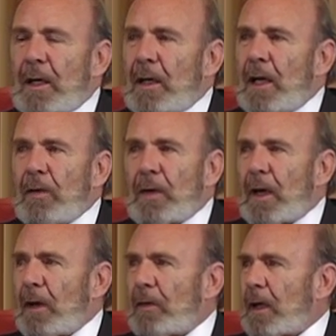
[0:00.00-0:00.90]
never
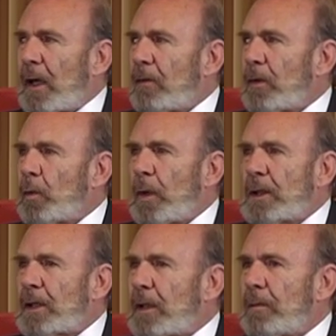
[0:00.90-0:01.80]
have I ever
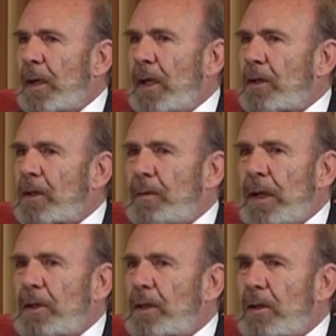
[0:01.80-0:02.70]
wasted money so
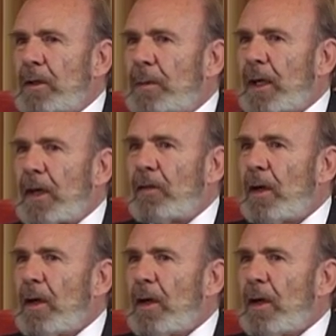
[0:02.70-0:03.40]
much in all my life.